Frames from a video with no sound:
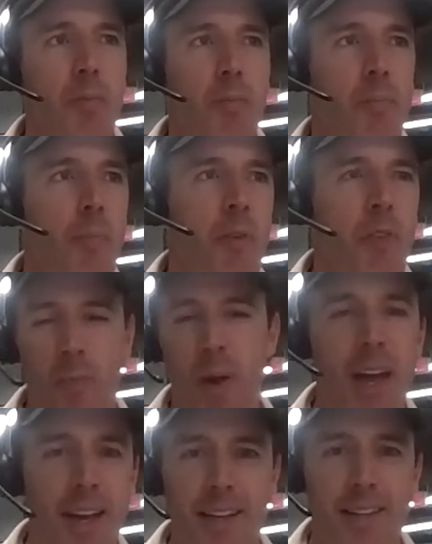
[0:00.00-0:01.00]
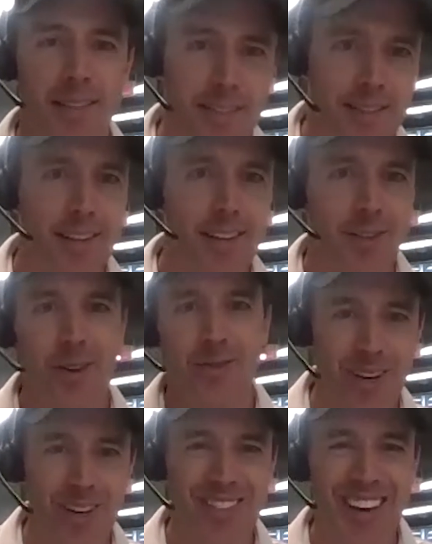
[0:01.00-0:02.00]
But the pay is
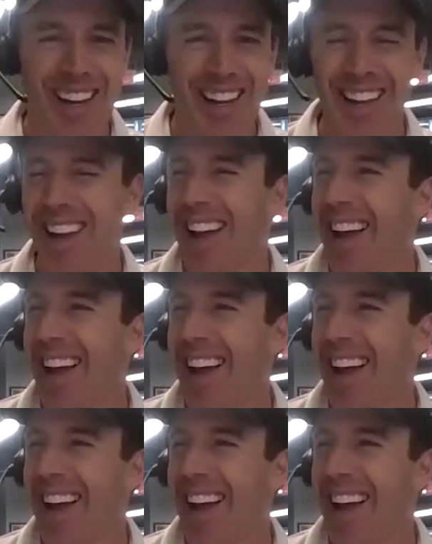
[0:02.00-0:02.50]
so-so, right?